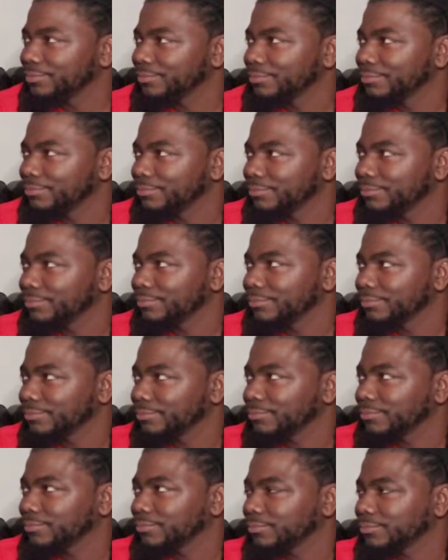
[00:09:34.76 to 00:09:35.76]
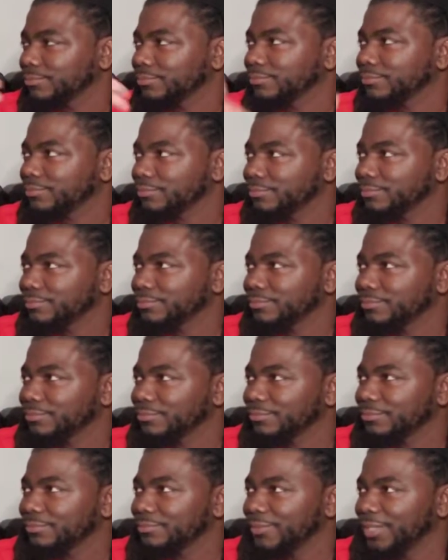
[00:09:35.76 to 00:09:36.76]

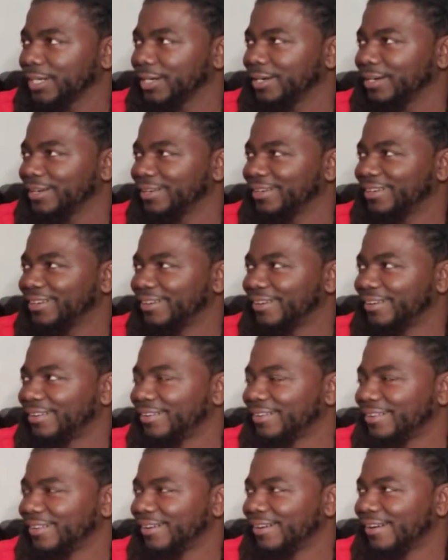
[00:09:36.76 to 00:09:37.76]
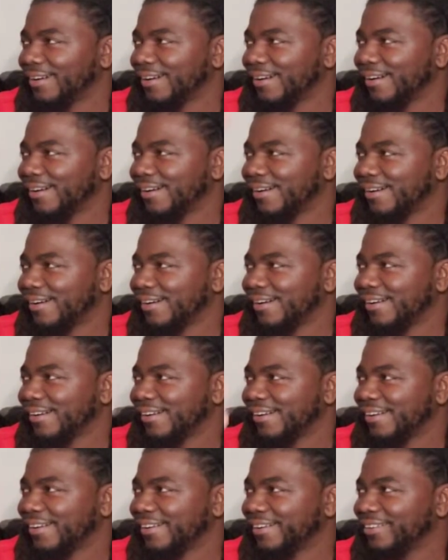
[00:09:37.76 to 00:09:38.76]

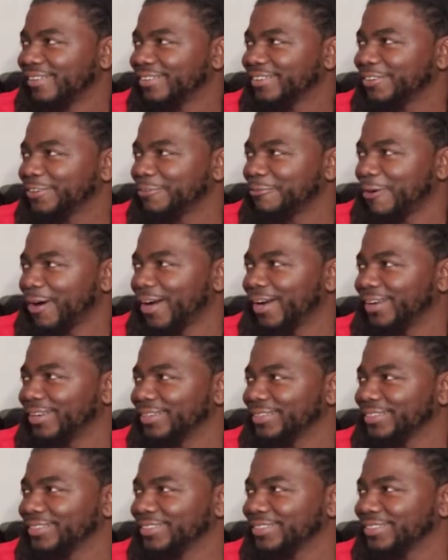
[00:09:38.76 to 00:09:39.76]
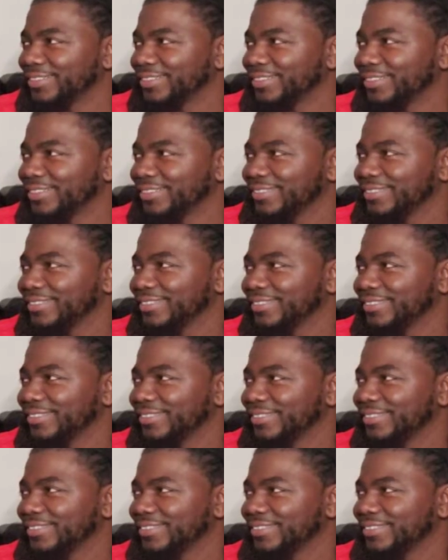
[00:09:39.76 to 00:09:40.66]
The person shown says nothing.